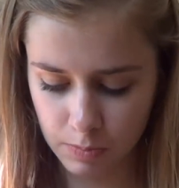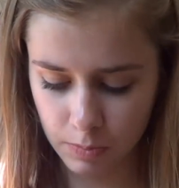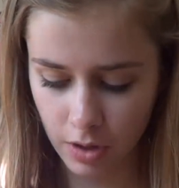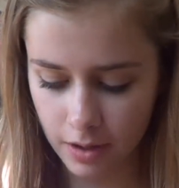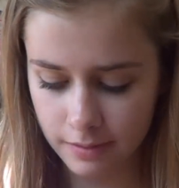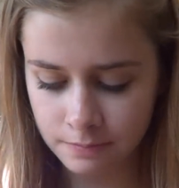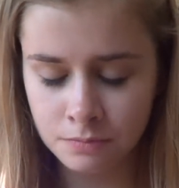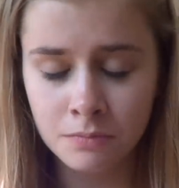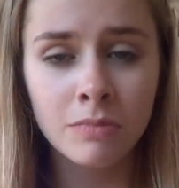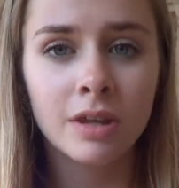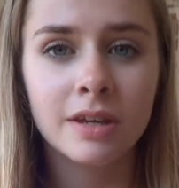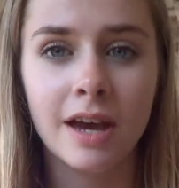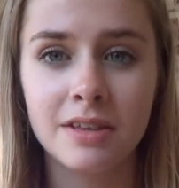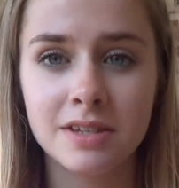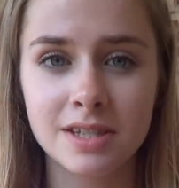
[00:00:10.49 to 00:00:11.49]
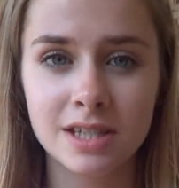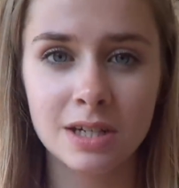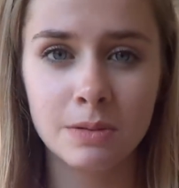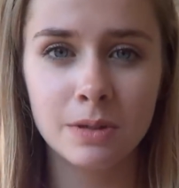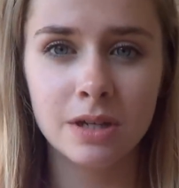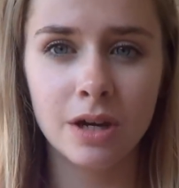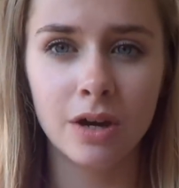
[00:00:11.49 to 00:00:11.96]
But yeah, this is going
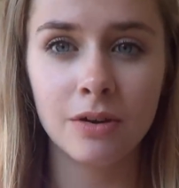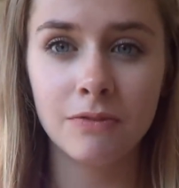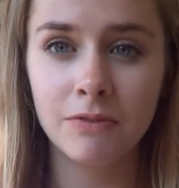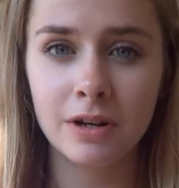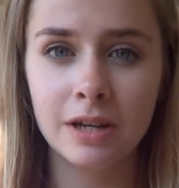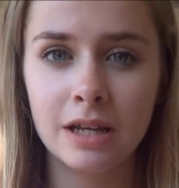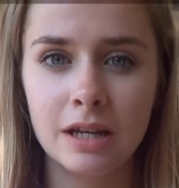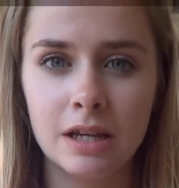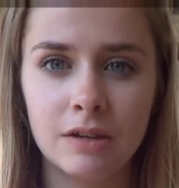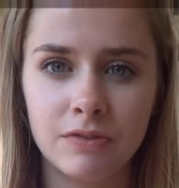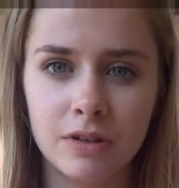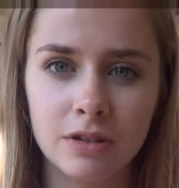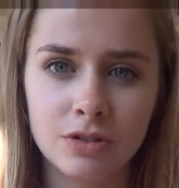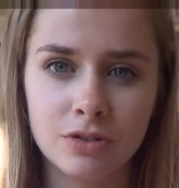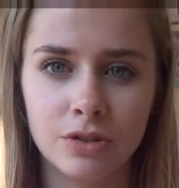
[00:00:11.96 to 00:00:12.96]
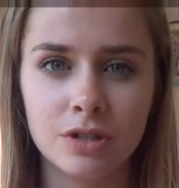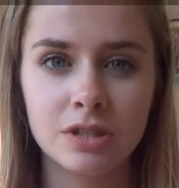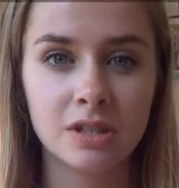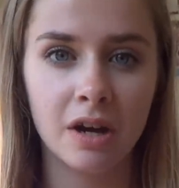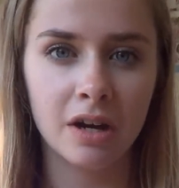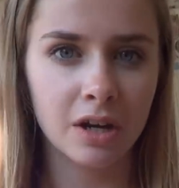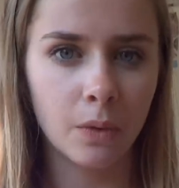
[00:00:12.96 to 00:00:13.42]
to be hopefully, fingers
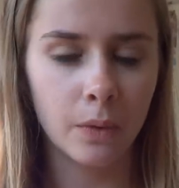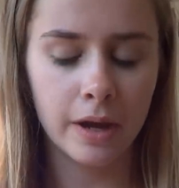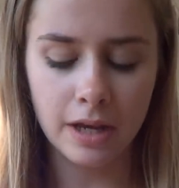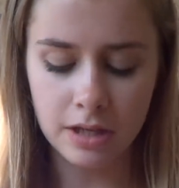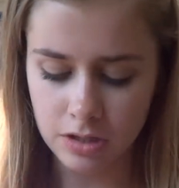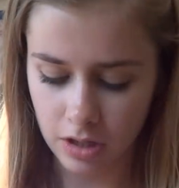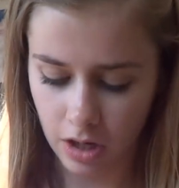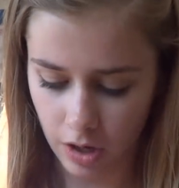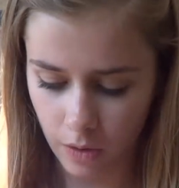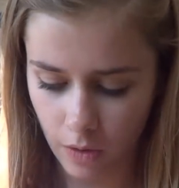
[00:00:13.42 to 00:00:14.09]
crossed, kind of quick. So